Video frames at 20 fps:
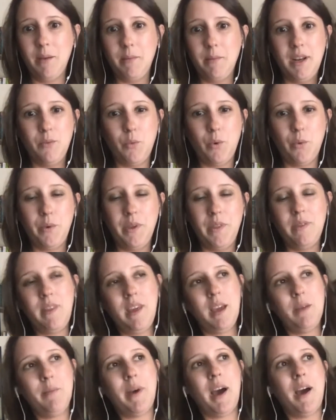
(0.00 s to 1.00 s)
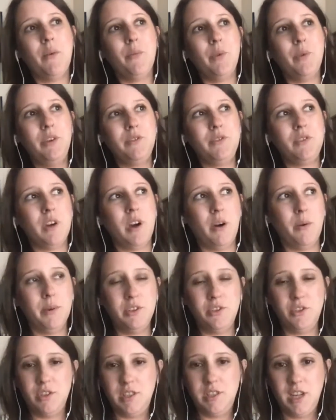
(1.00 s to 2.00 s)
I mean, when we think about, we used to
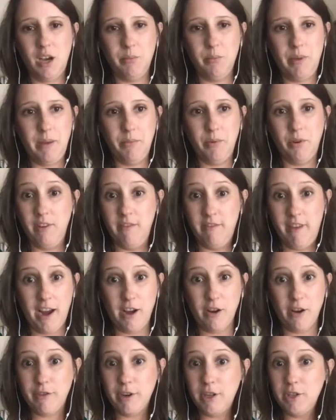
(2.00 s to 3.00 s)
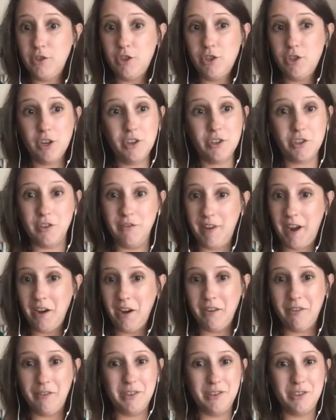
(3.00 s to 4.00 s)
always just tell people, invite your friends to church, invite
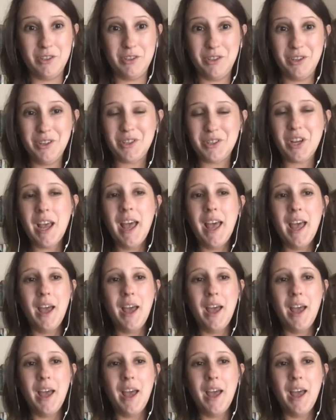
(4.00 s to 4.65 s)
your friends to church.